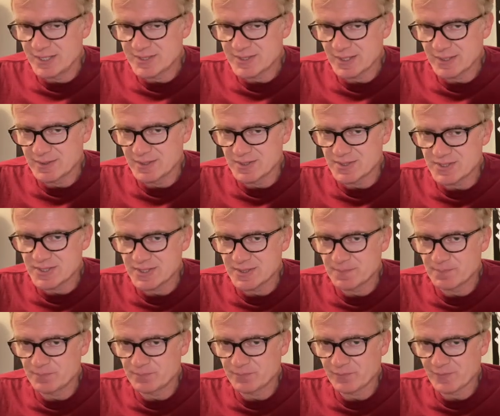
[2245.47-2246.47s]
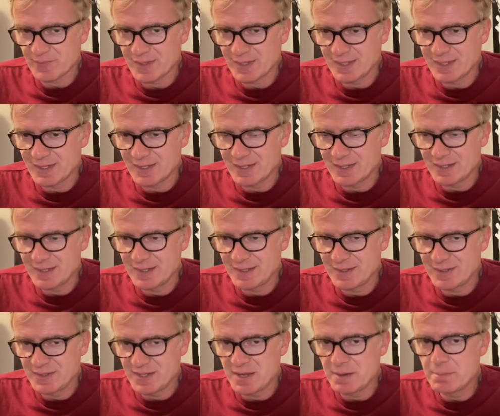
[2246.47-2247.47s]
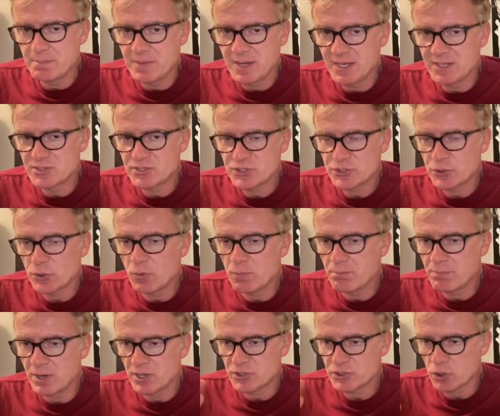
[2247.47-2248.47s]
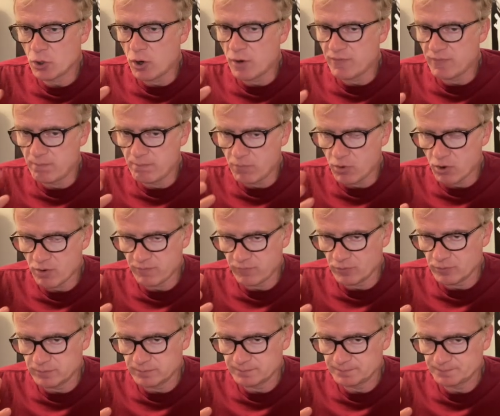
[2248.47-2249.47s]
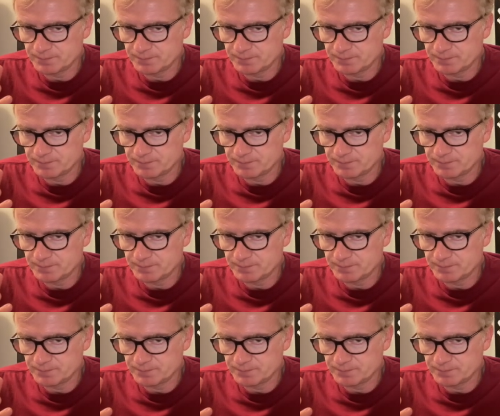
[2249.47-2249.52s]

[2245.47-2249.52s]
it's like this. They made so much off of Marvel.